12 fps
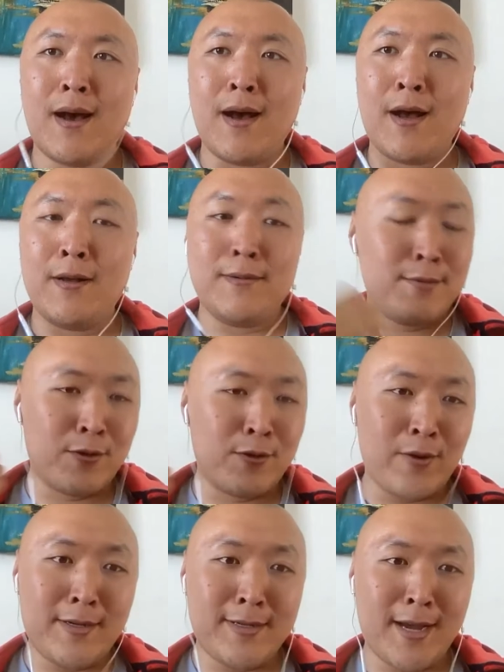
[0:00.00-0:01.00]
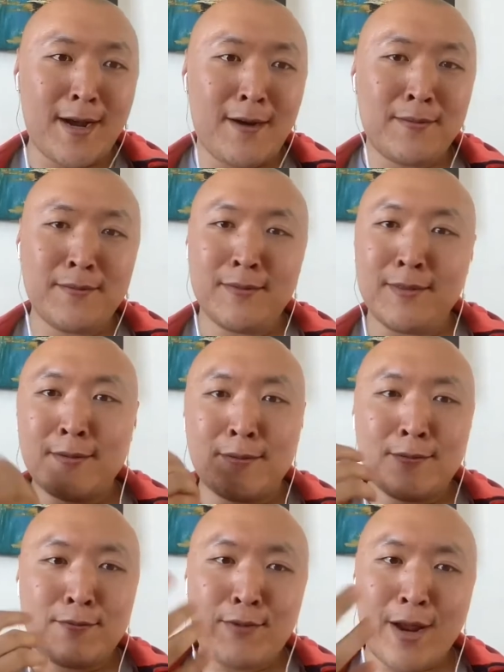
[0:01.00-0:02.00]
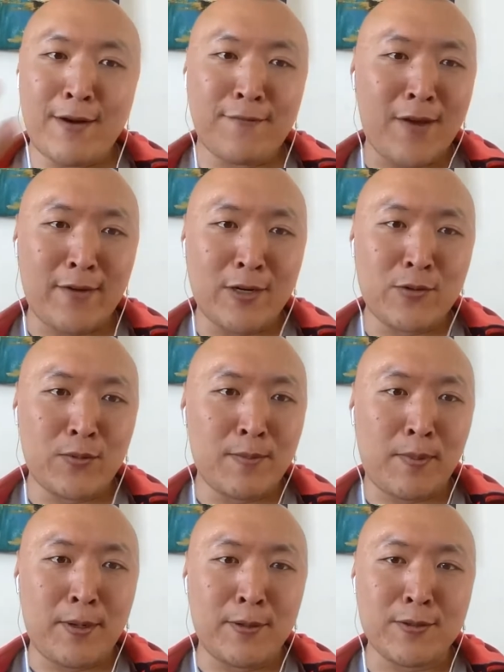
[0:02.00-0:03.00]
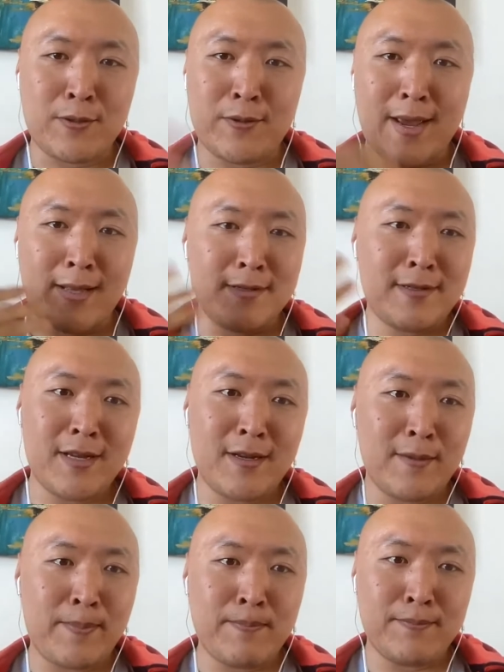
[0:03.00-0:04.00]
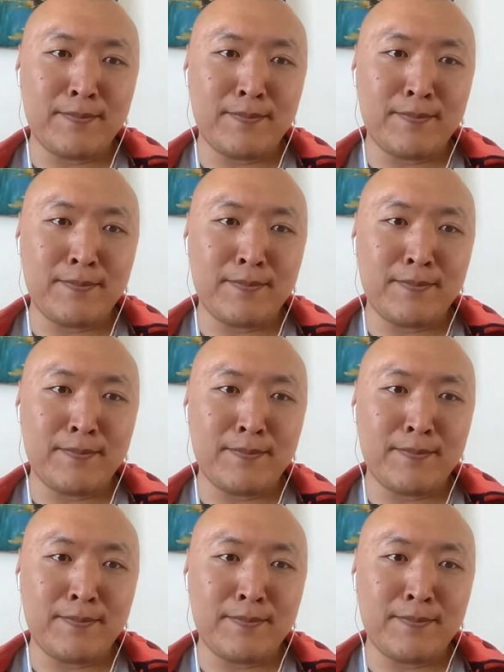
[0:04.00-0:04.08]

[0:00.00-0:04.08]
So create a DAO, write a 500-word proposal, and send a